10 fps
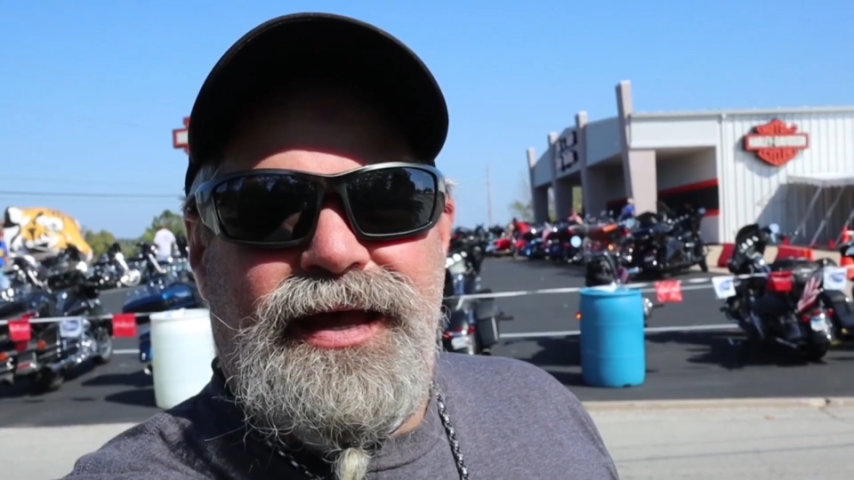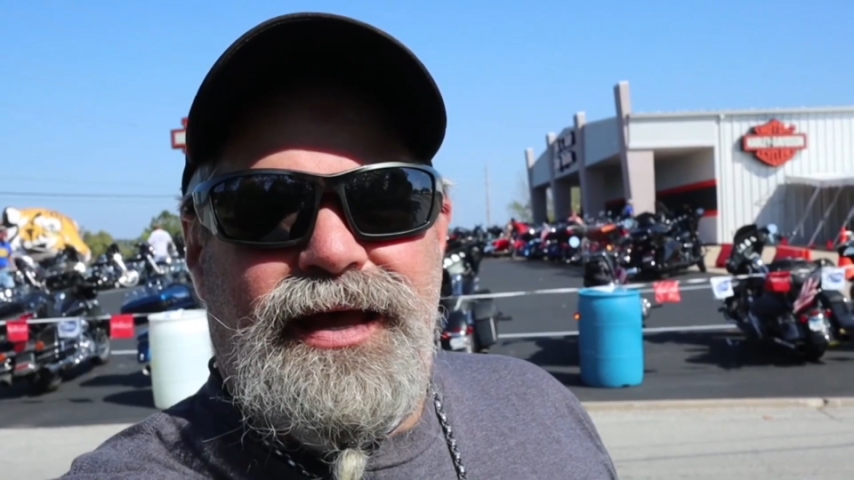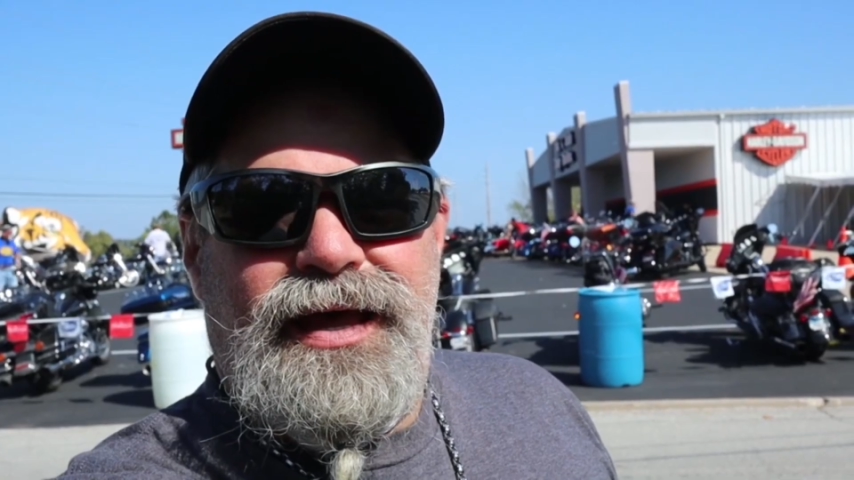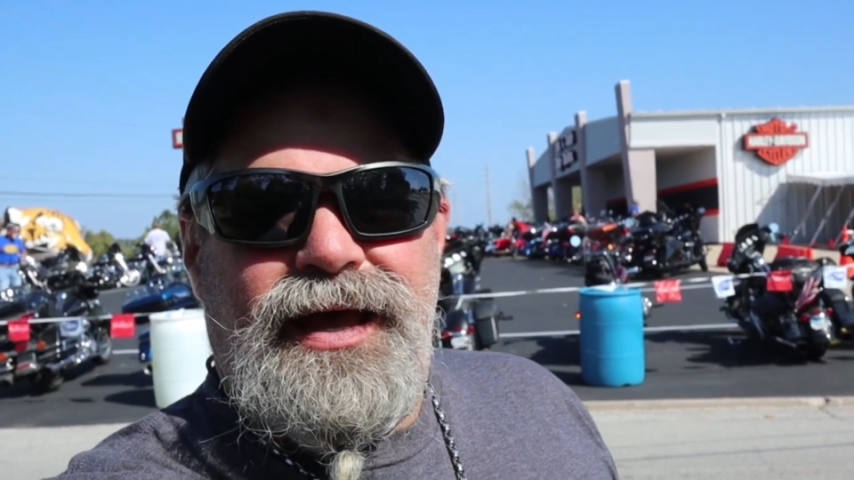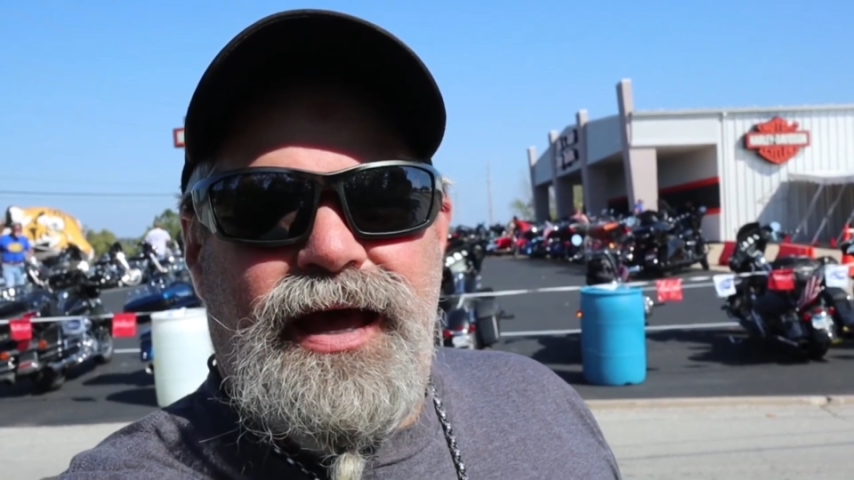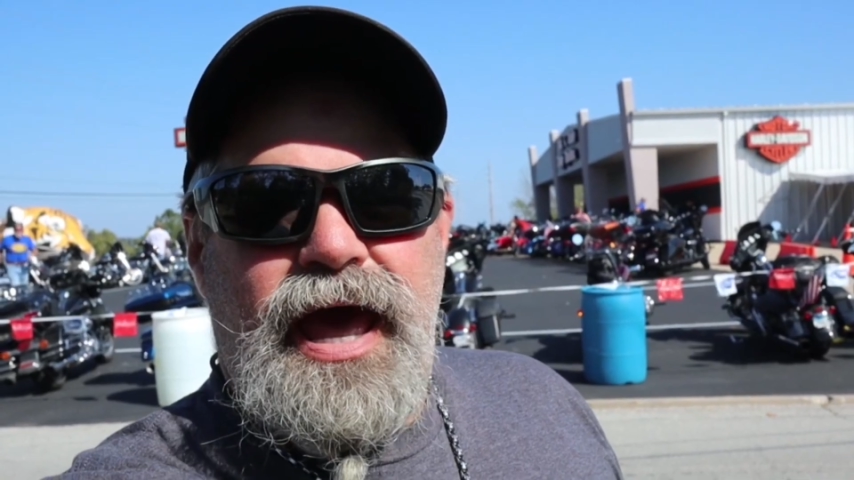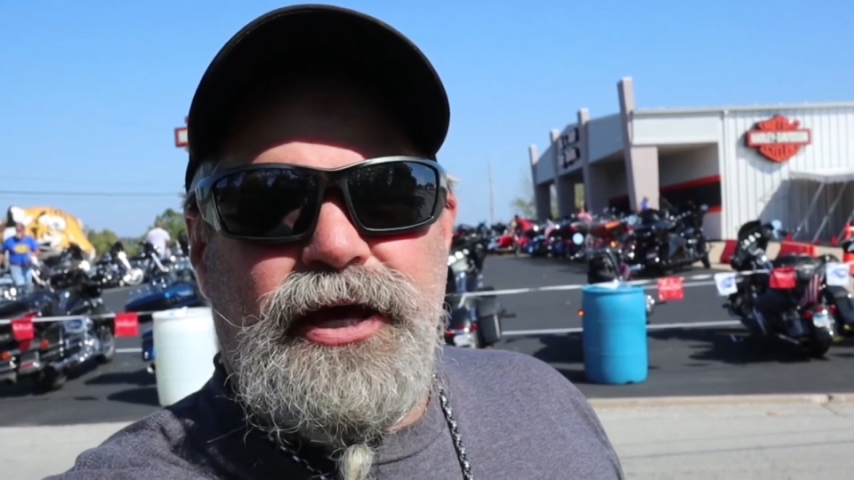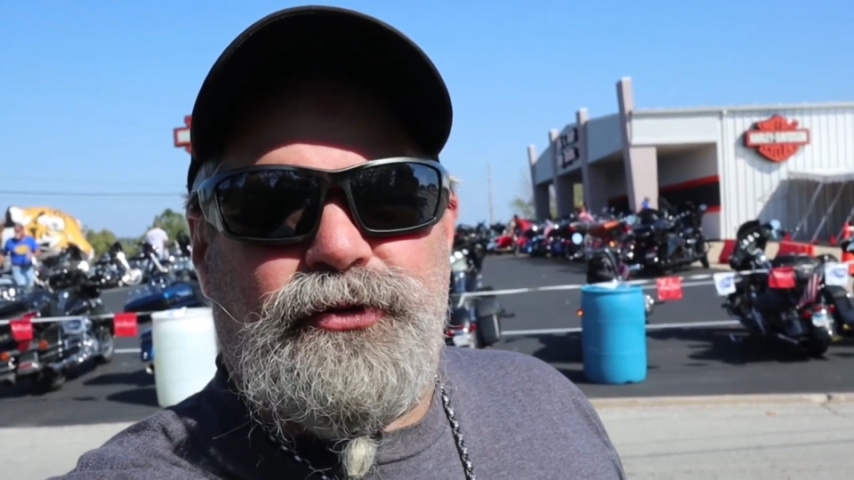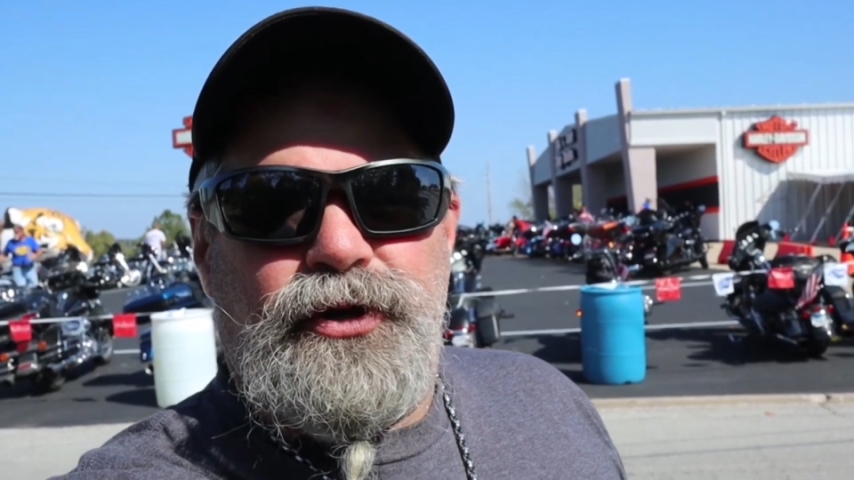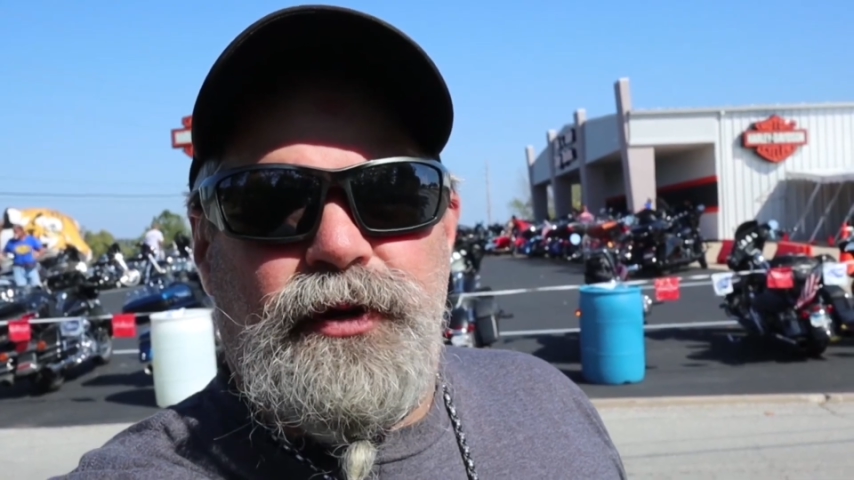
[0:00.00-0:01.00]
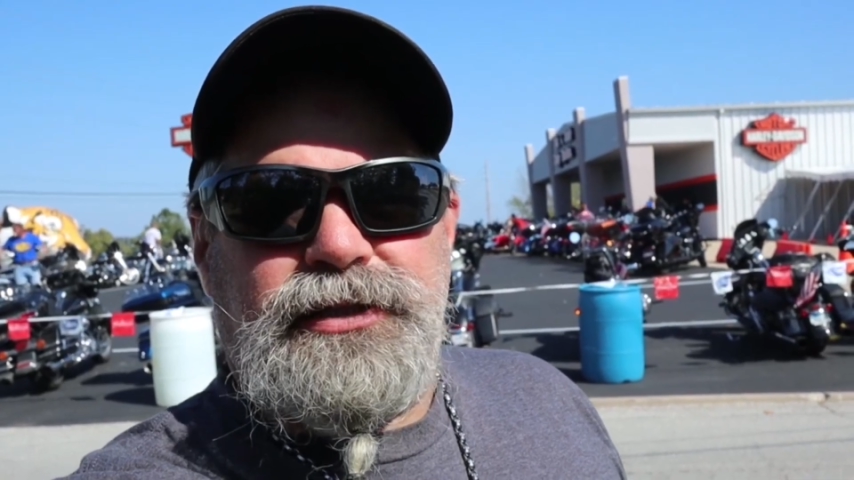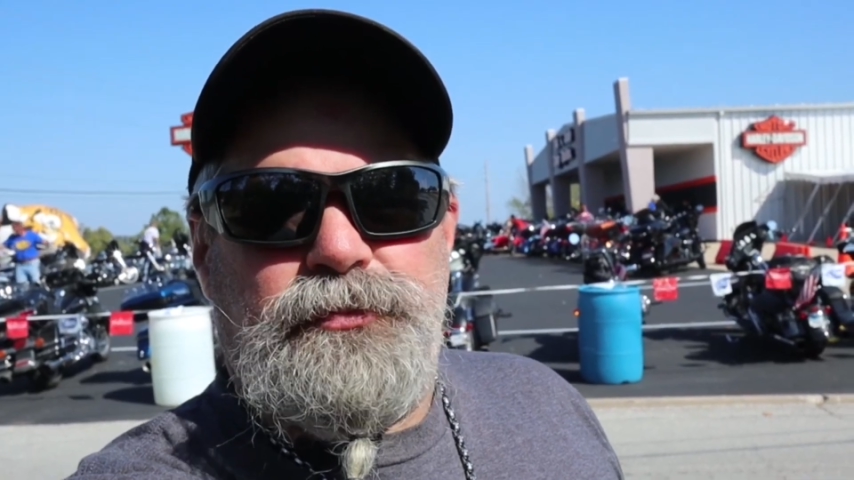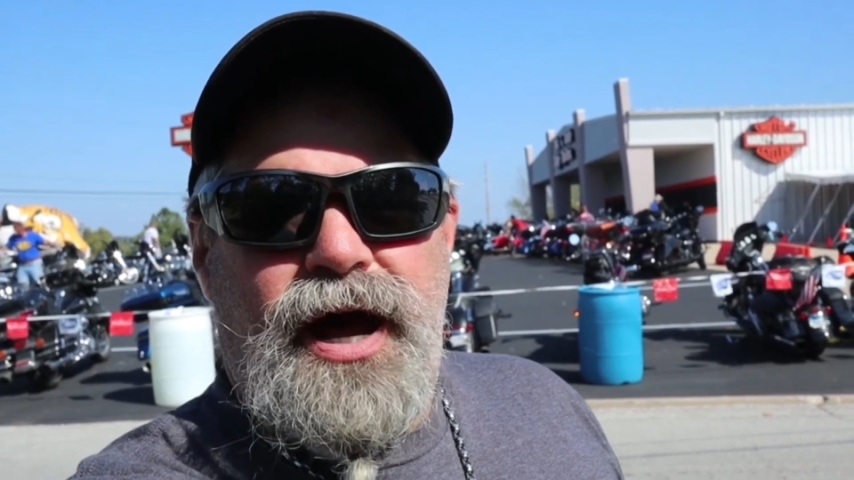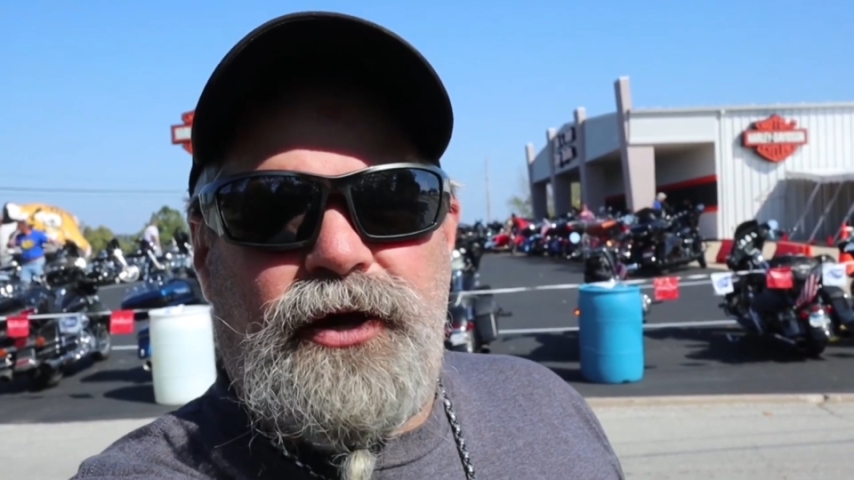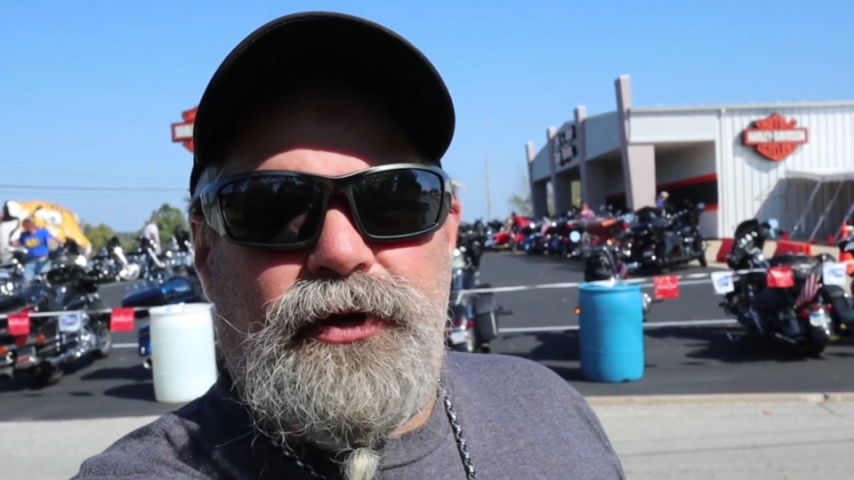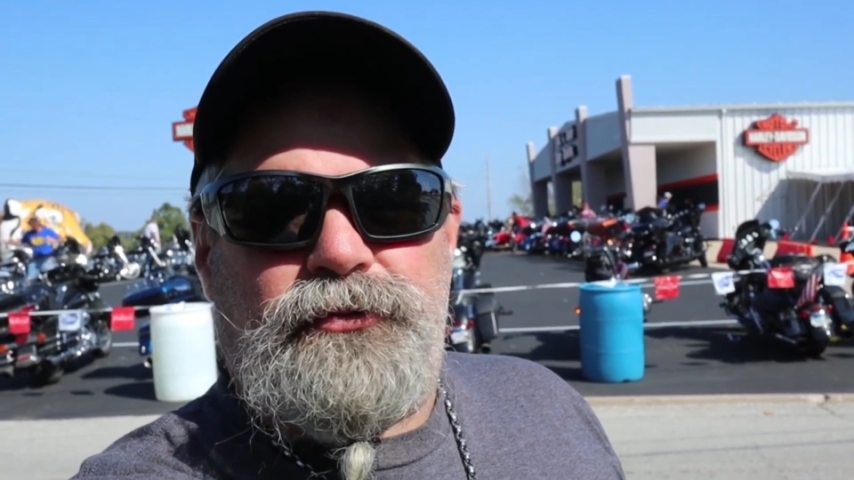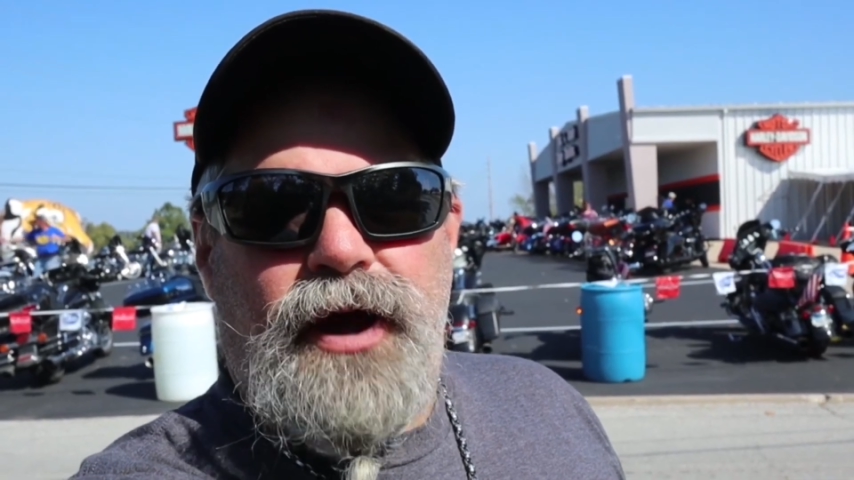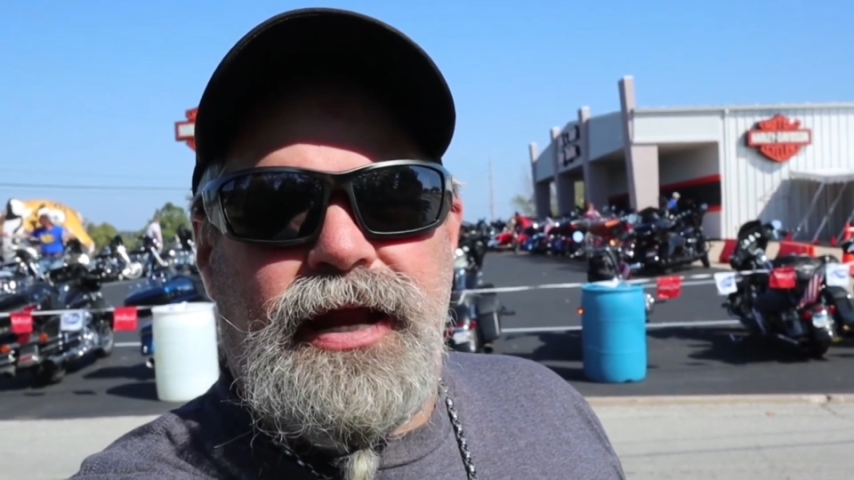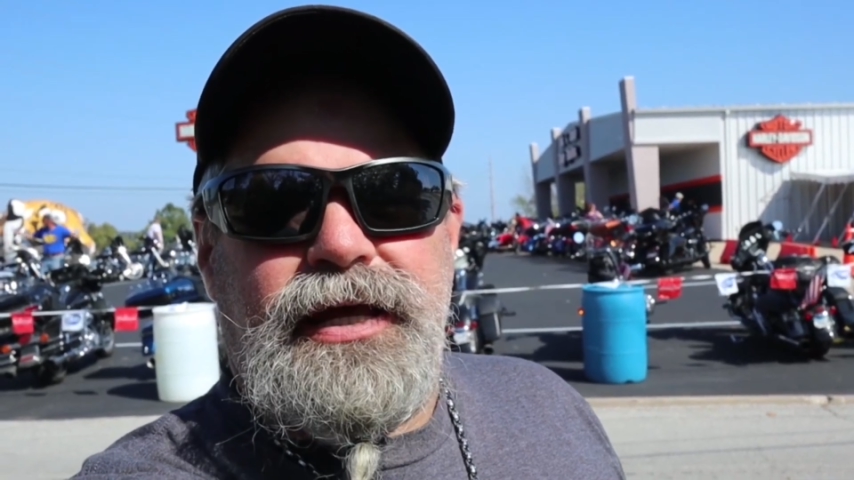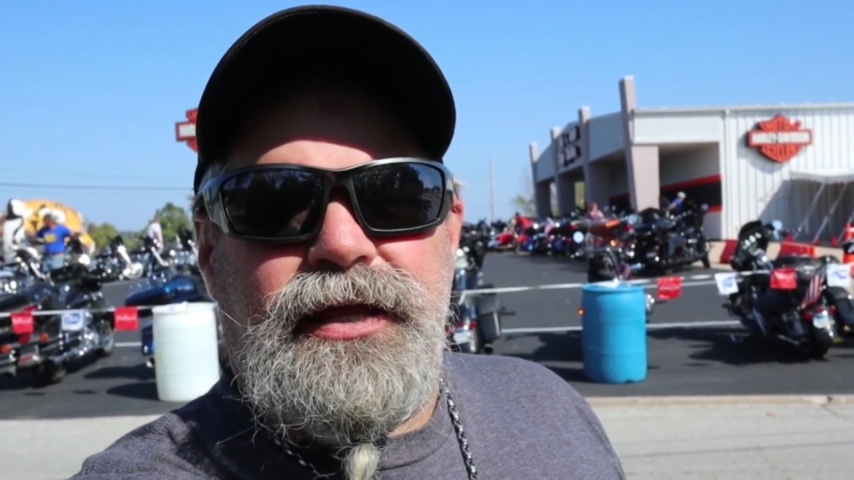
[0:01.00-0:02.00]
I said I was going to do a full
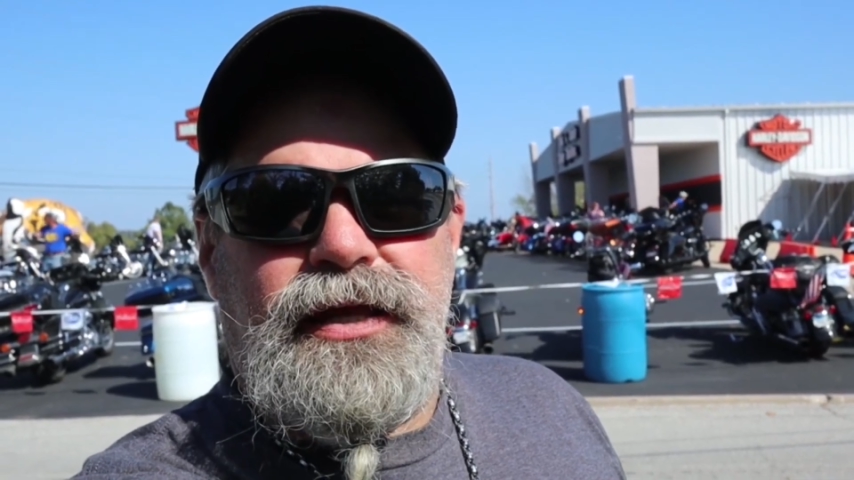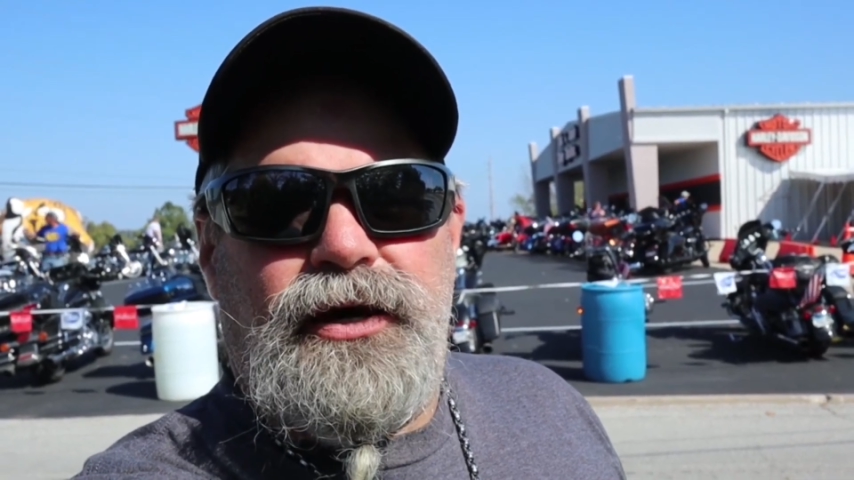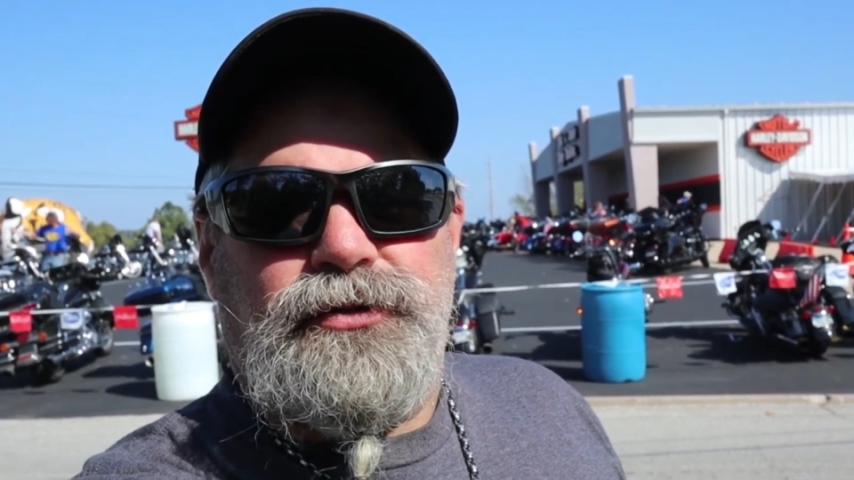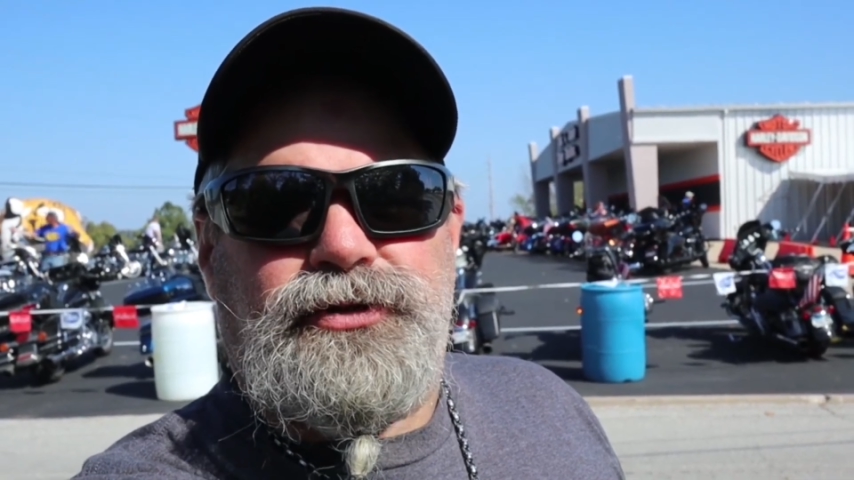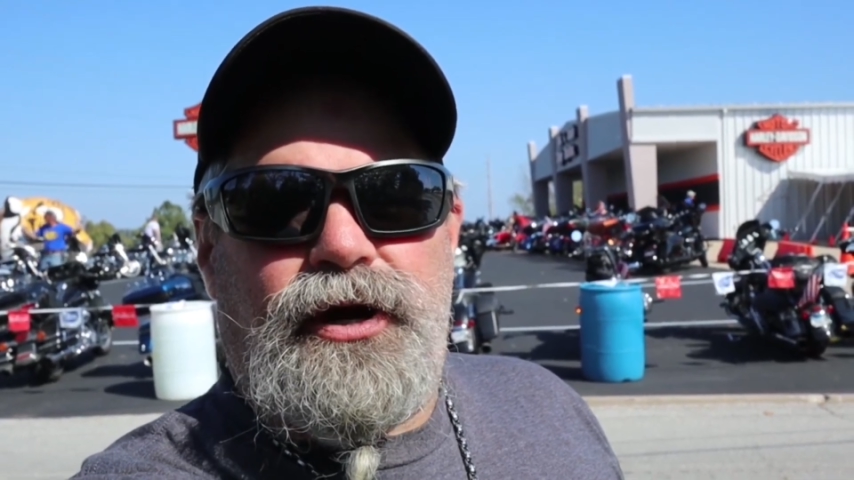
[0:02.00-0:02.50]
ride review.